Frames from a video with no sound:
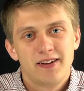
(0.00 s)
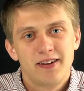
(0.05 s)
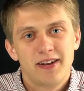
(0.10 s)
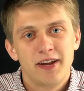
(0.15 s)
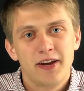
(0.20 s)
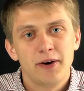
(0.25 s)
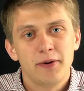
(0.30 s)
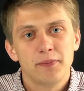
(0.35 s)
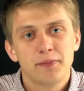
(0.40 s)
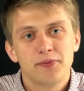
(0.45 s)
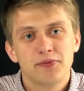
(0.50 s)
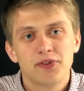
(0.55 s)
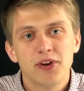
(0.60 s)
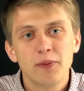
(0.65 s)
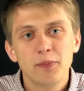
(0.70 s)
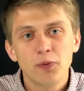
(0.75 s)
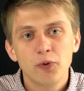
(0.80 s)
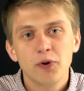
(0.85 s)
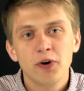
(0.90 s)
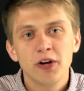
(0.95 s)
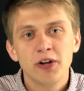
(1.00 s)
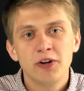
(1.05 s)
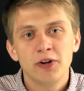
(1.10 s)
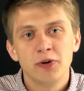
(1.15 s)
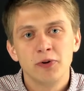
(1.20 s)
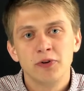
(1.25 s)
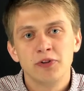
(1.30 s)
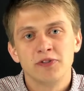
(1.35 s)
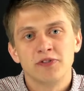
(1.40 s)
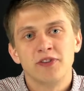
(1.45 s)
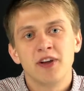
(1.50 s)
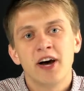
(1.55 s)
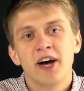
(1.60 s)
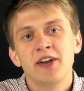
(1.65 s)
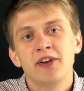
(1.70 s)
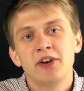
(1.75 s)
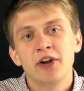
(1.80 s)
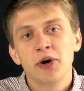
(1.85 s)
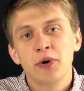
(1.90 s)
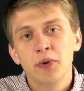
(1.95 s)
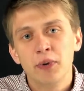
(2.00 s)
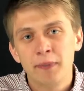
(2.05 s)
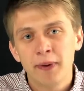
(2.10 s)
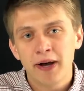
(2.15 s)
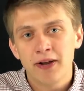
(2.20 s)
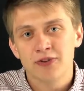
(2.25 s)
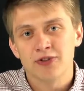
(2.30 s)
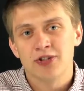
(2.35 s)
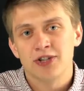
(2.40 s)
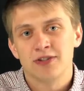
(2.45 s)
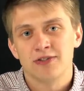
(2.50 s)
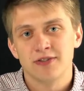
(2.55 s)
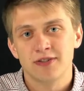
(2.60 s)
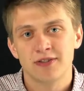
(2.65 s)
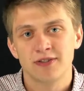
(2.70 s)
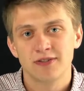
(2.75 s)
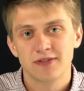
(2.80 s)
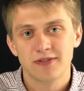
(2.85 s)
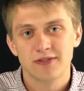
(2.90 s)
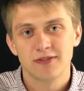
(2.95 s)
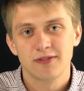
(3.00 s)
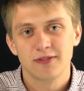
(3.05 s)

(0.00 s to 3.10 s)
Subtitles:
to help someone who does not know about Jesus